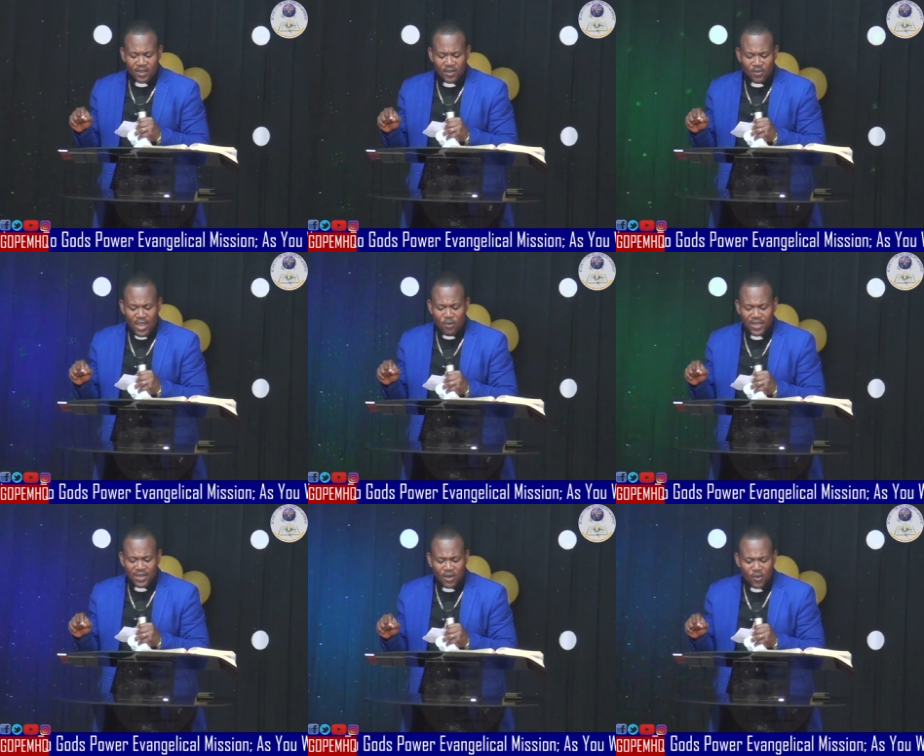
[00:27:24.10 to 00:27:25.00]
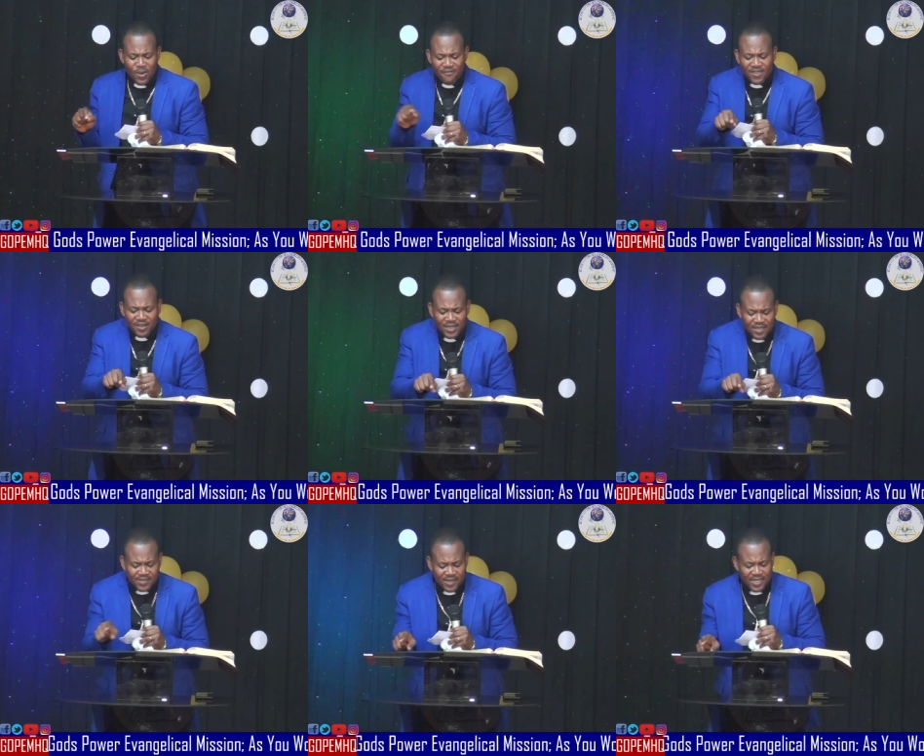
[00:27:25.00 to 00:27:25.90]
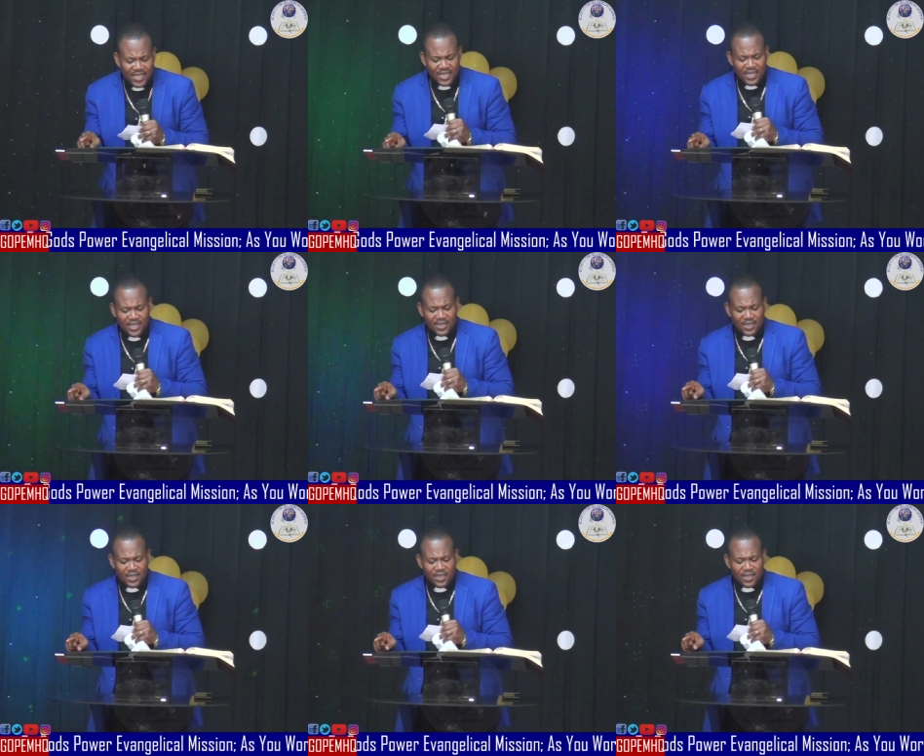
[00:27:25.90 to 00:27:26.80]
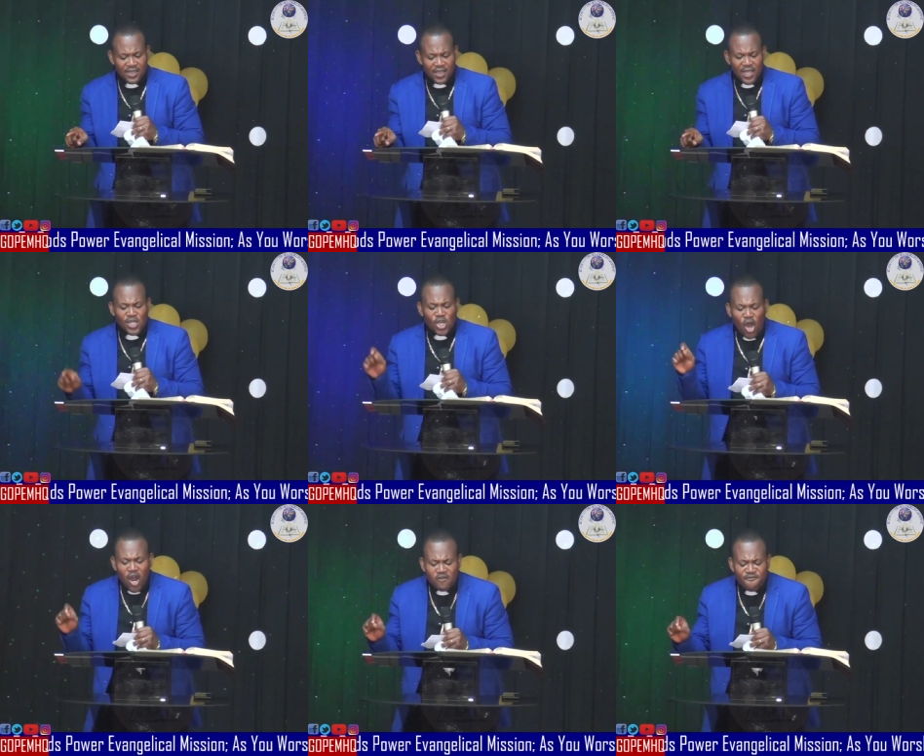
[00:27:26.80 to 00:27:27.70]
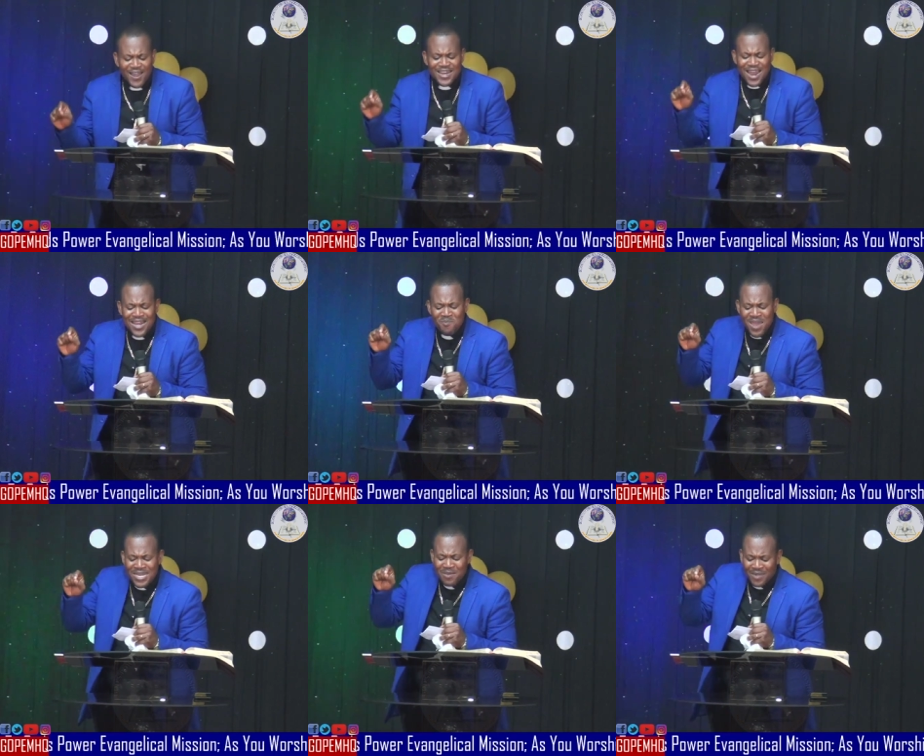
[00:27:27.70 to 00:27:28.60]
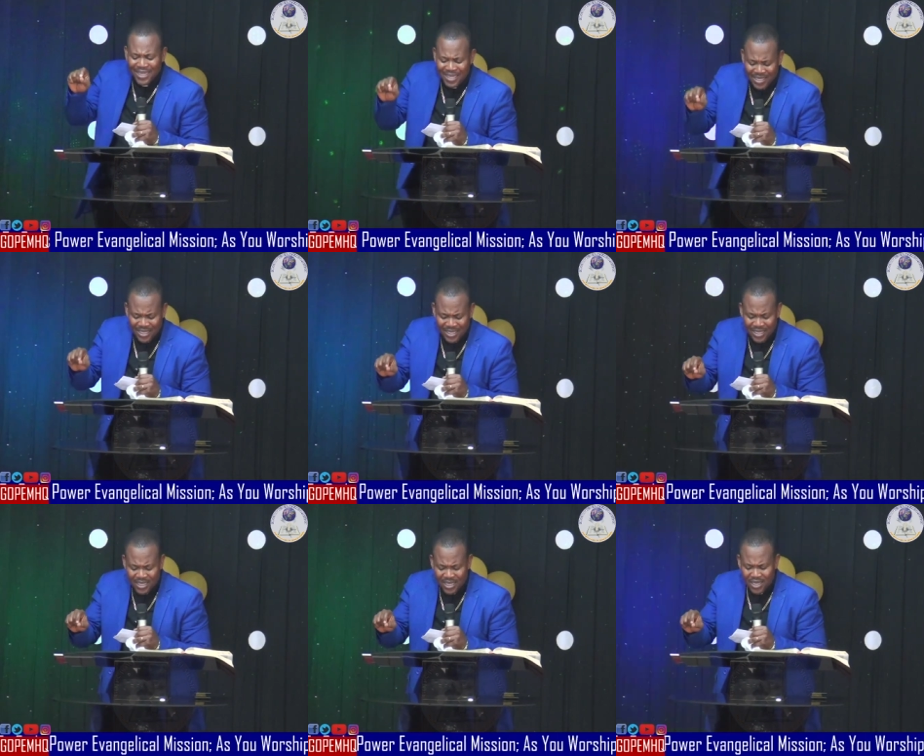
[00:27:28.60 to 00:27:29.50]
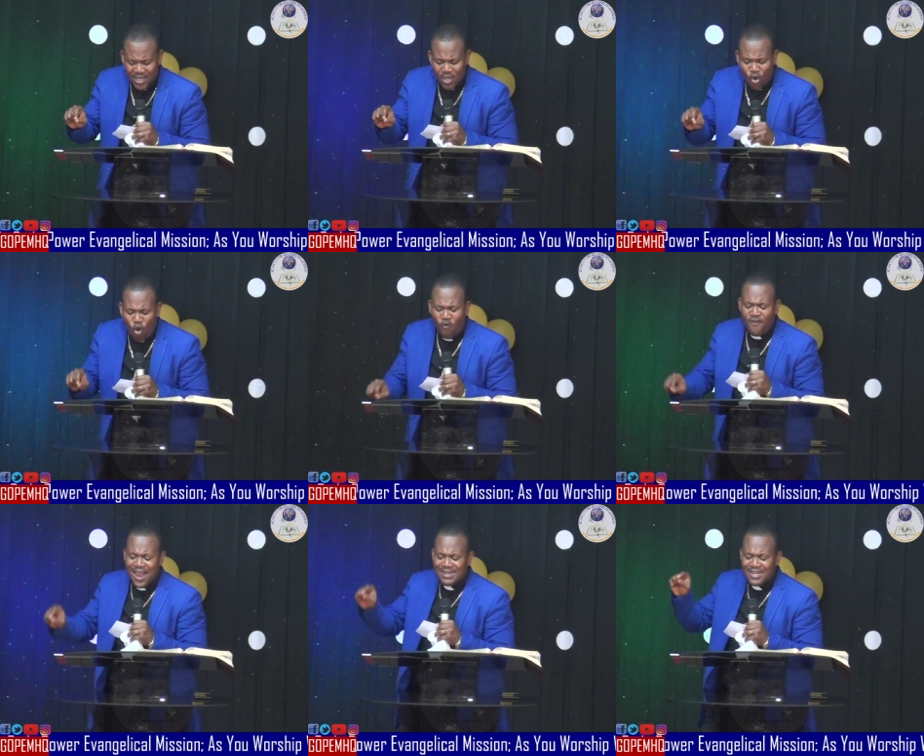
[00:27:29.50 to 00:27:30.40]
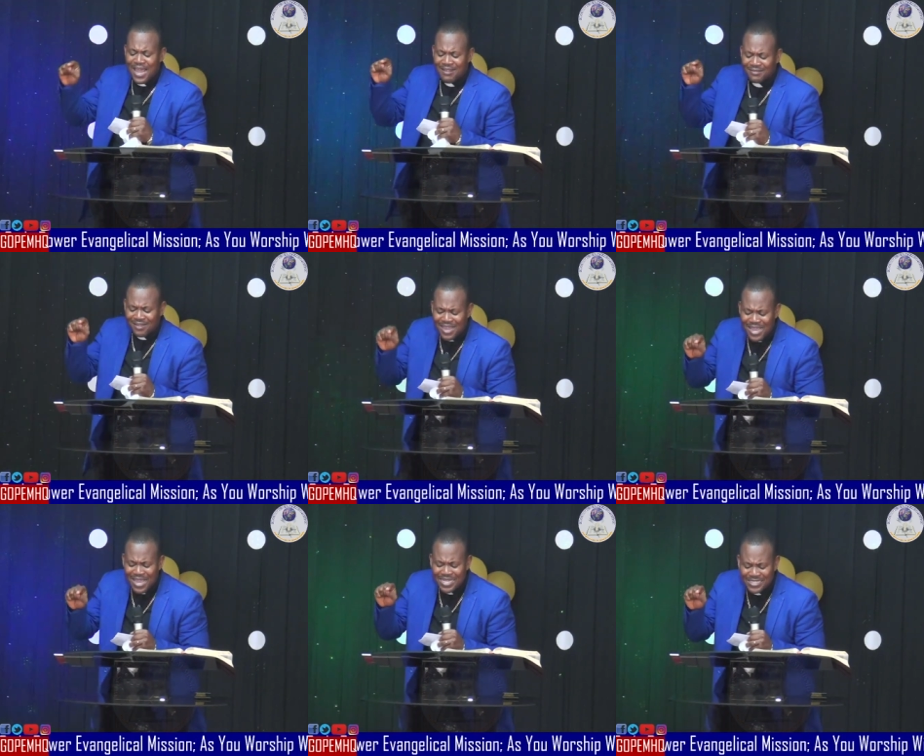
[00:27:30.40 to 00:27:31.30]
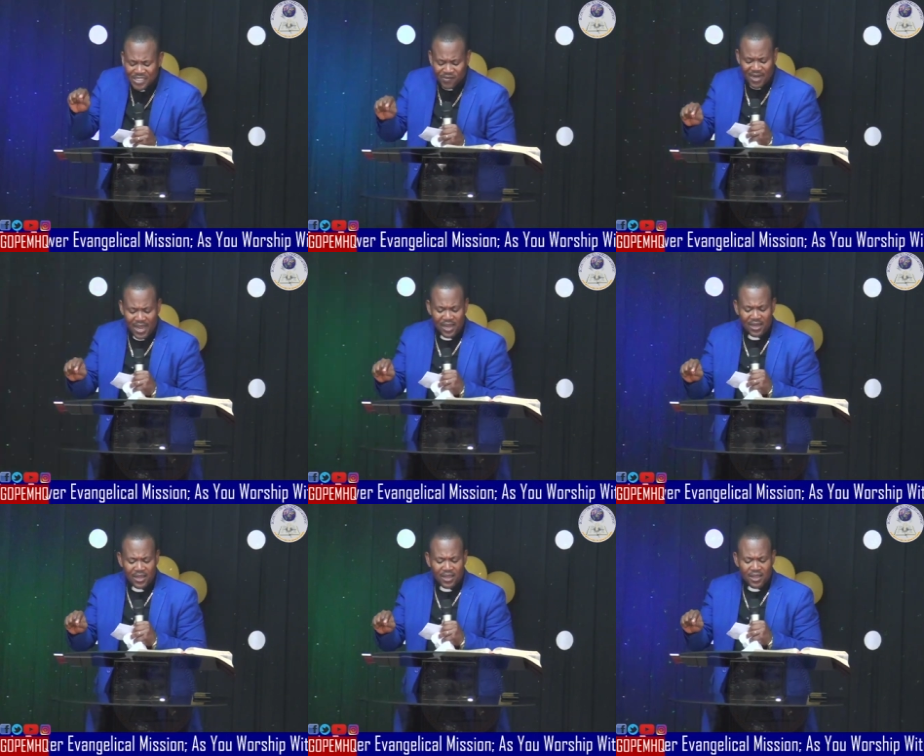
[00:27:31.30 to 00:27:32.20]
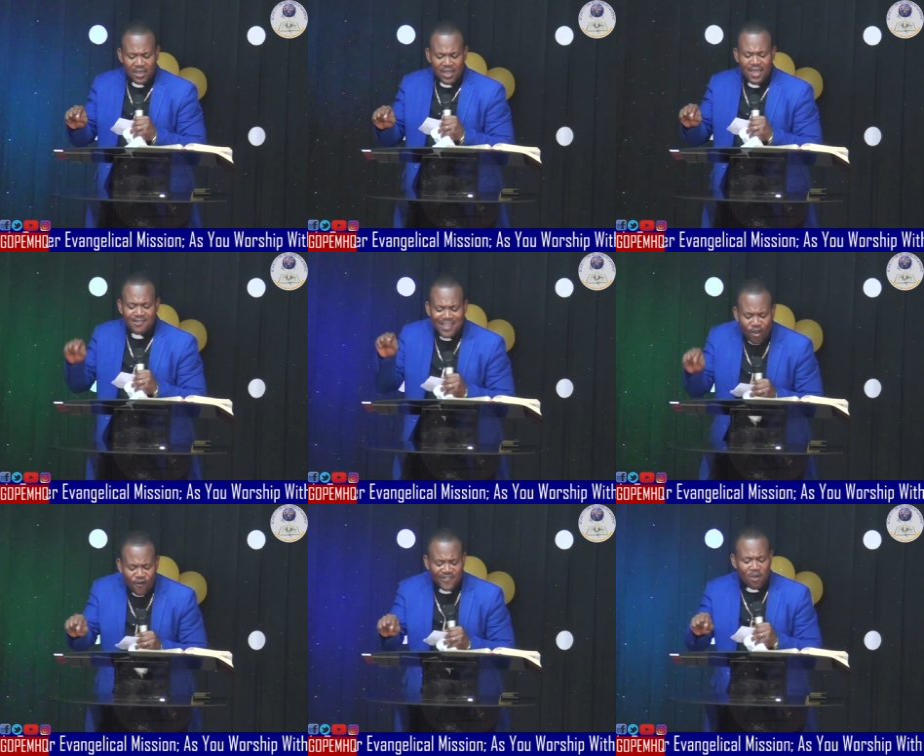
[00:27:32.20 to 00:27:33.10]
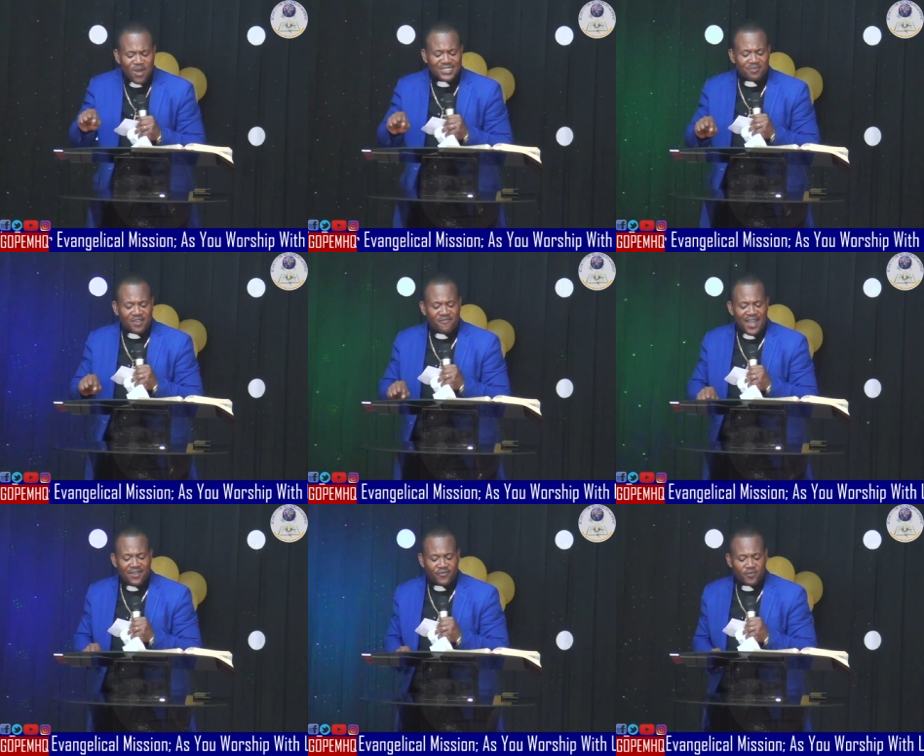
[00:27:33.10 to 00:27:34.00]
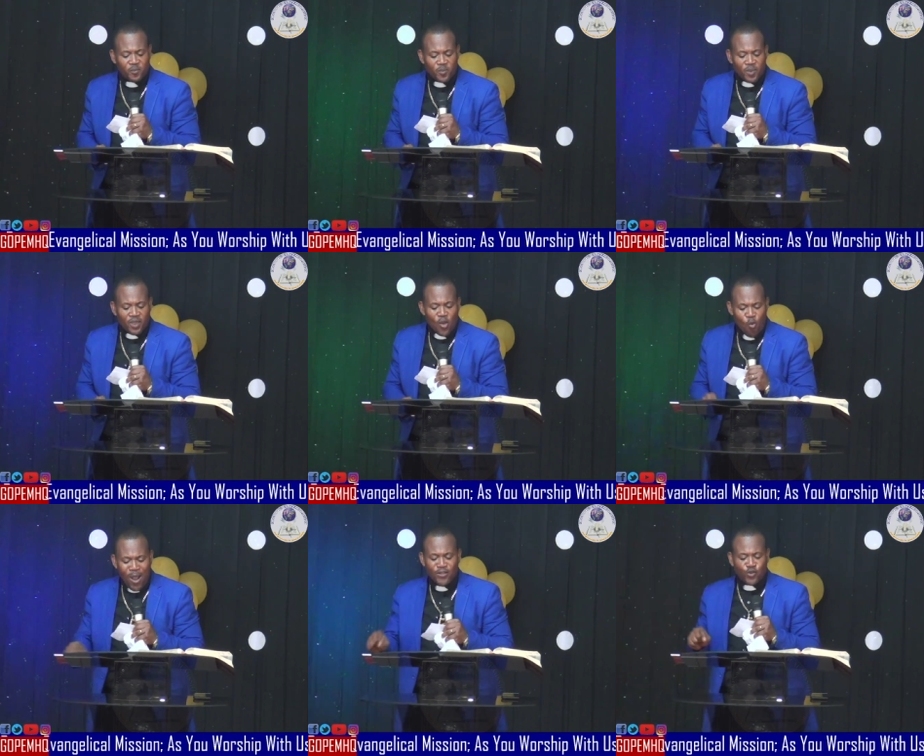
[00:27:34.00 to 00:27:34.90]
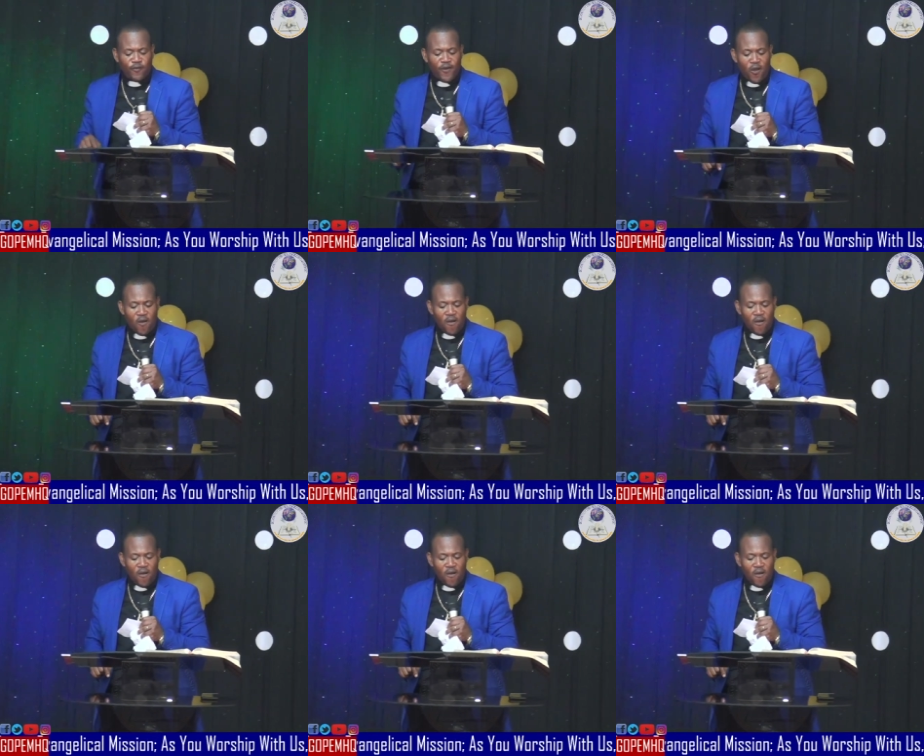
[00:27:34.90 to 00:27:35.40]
Where are we? Oh, we have taken this. E, e. God finally made him king over the entire Israel in Second Samuel chapter five, one to four.